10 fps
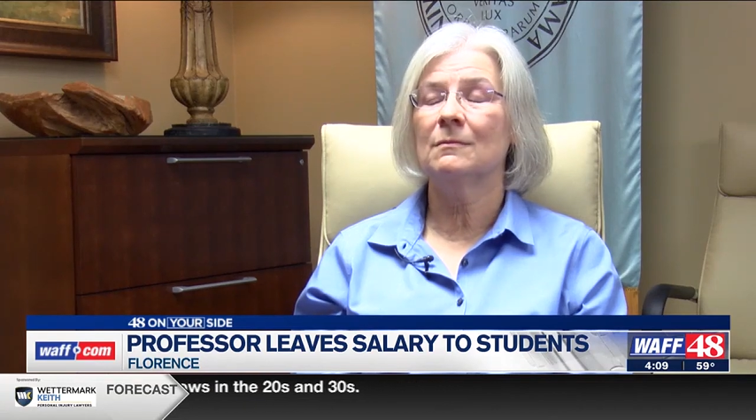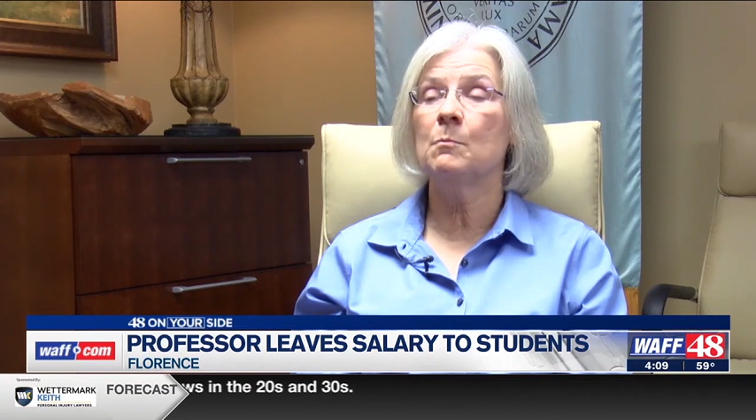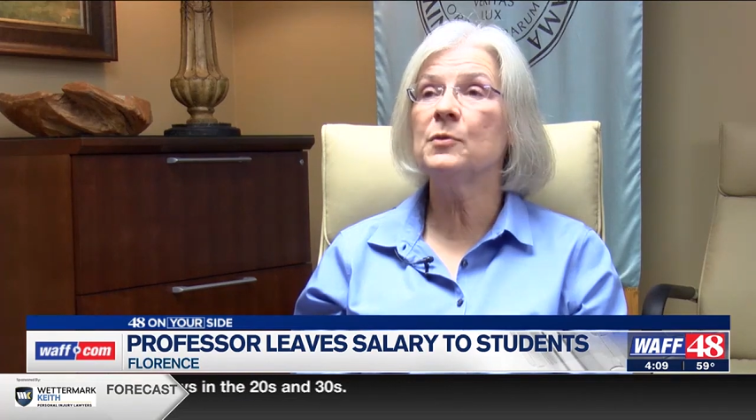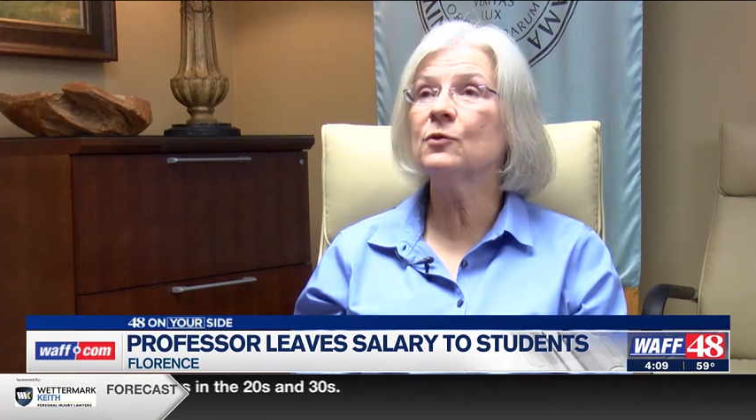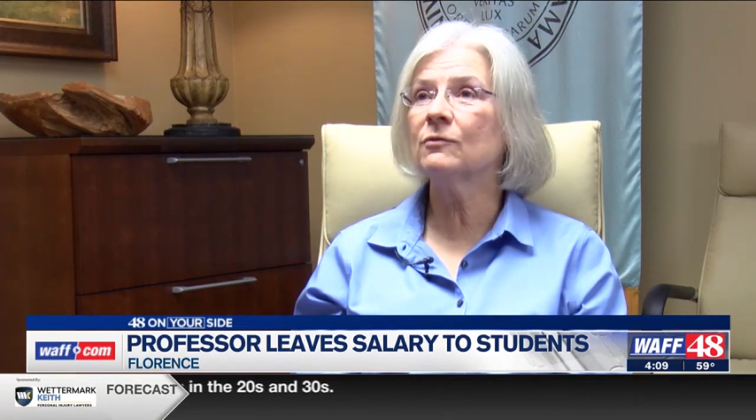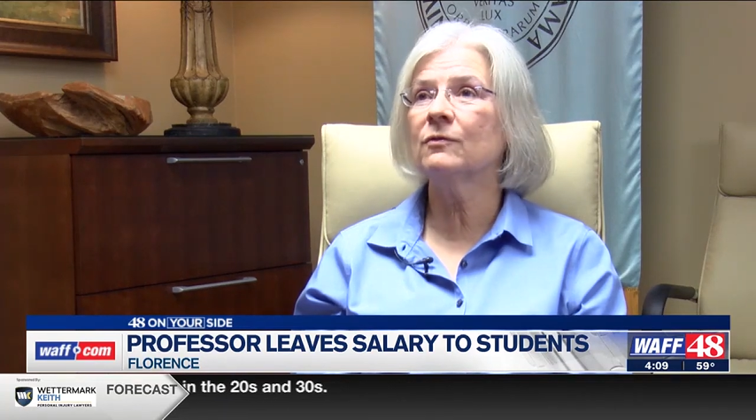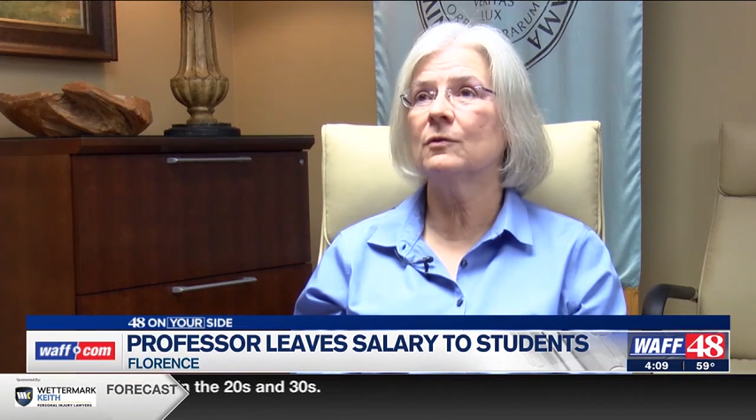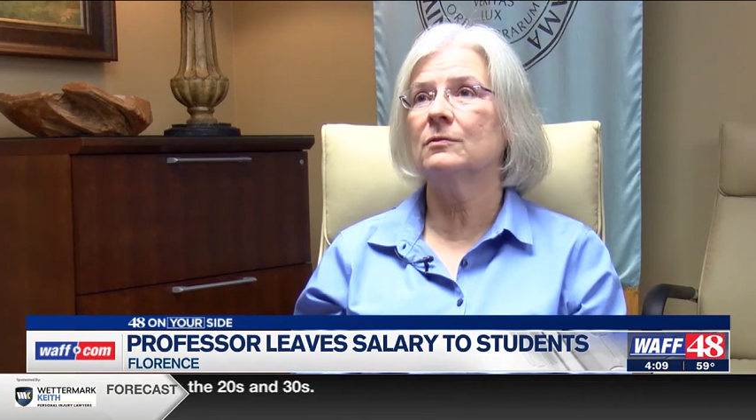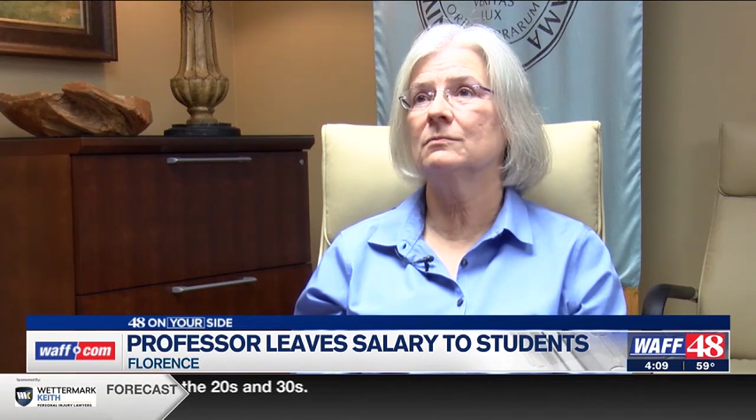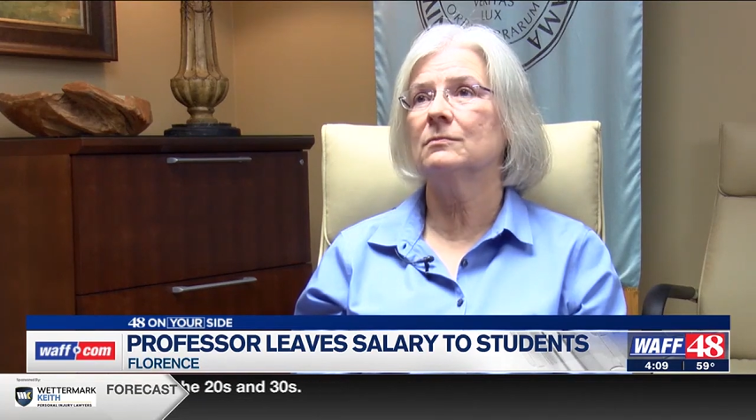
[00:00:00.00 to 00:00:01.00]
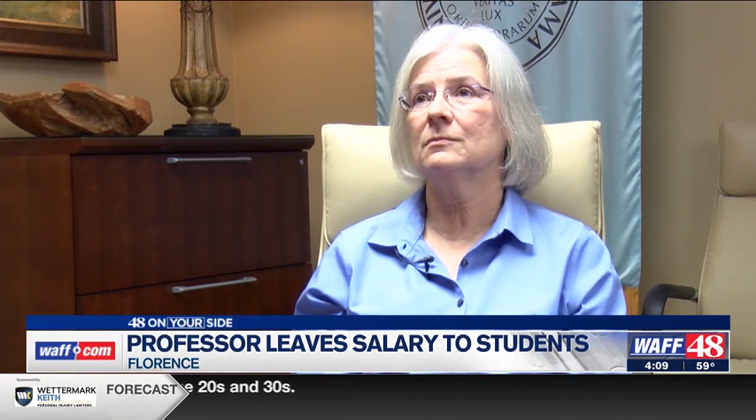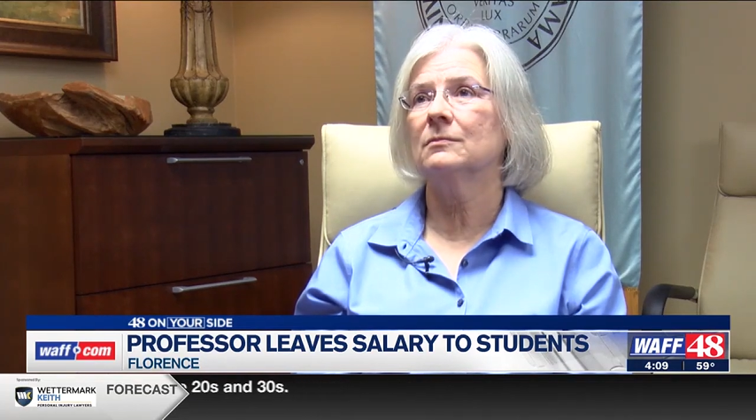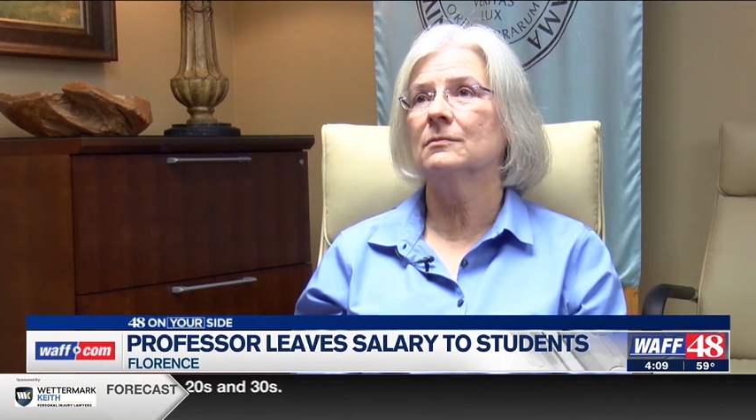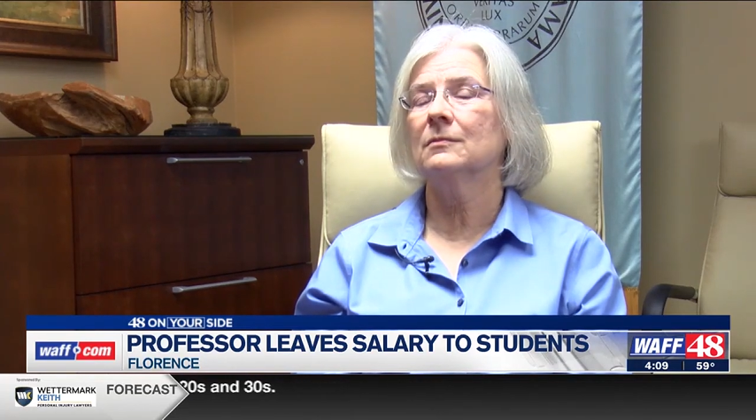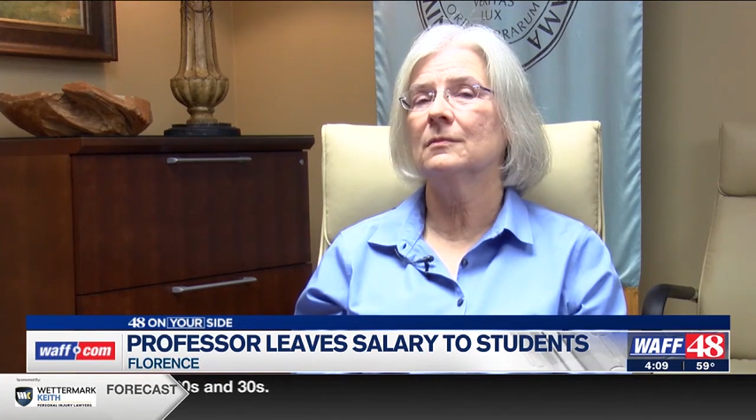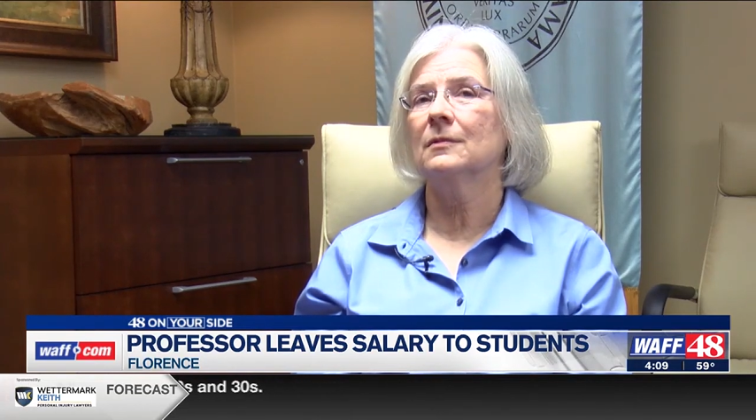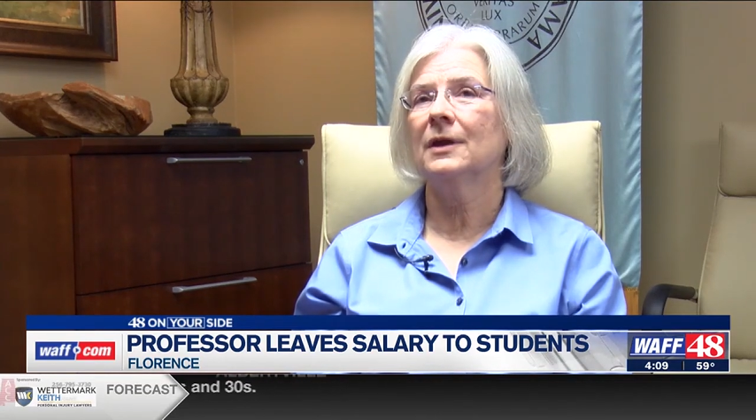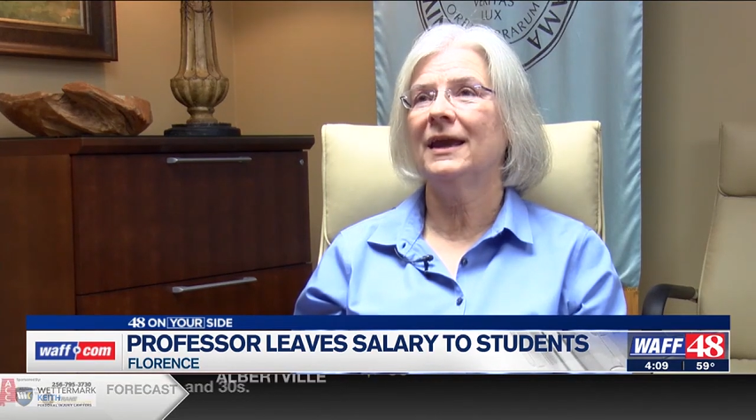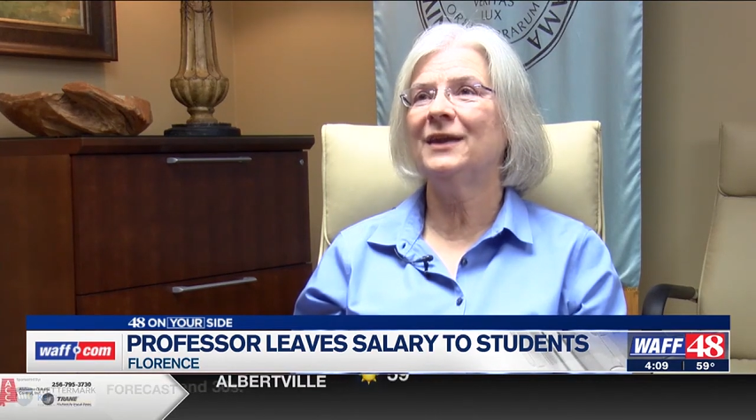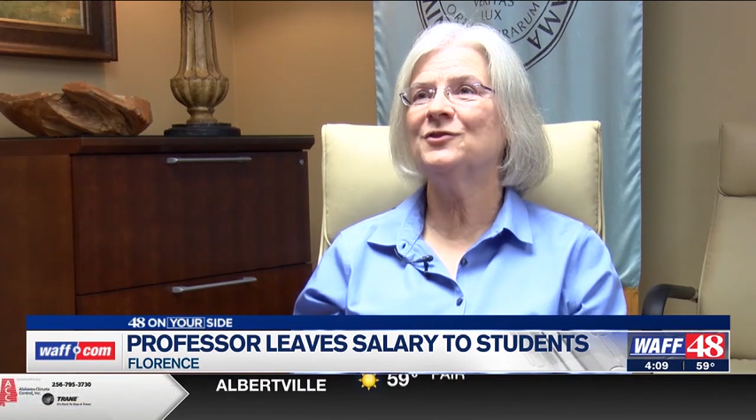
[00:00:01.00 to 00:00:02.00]
beautiful.
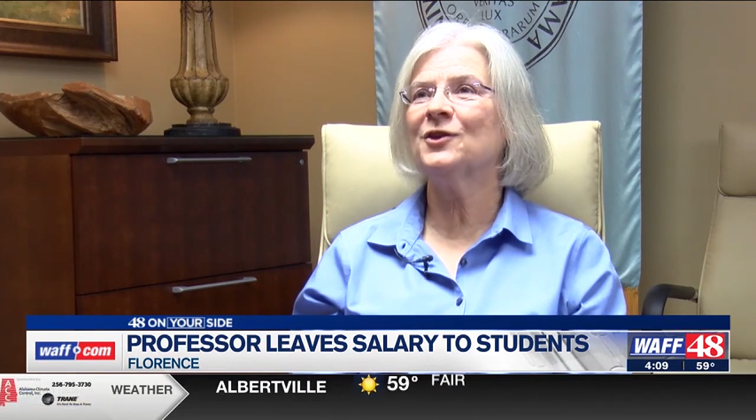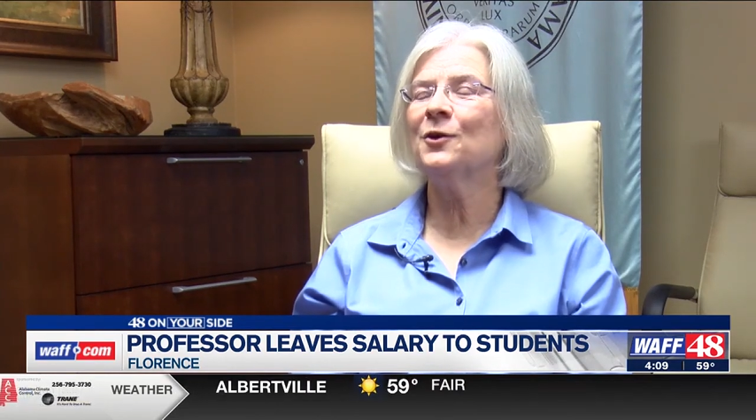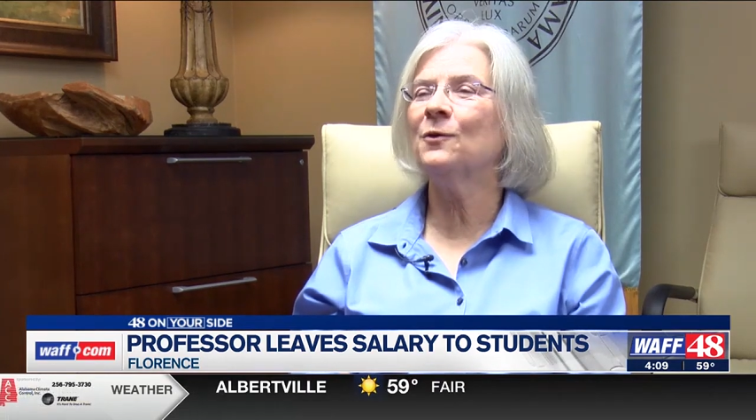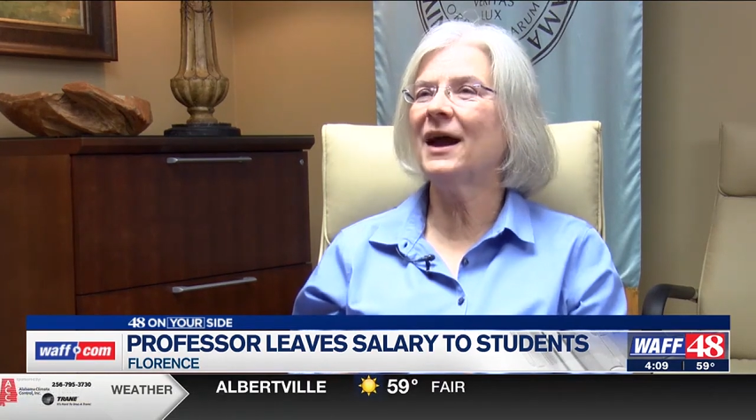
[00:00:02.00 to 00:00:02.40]
And so